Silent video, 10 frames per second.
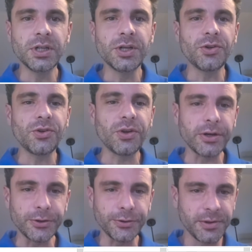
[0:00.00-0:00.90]

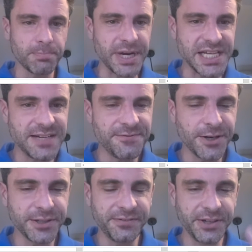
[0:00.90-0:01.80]
So by
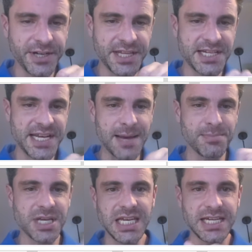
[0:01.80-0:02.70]
default, if you hit the tab
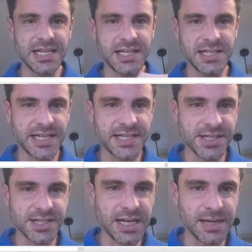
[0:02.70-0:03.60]
key, it
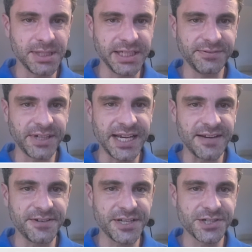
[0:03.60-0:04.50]
indents, I believe, a
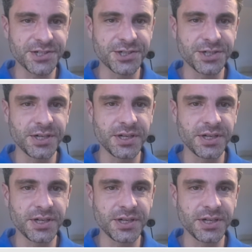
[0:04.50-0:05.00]
1/2 inch.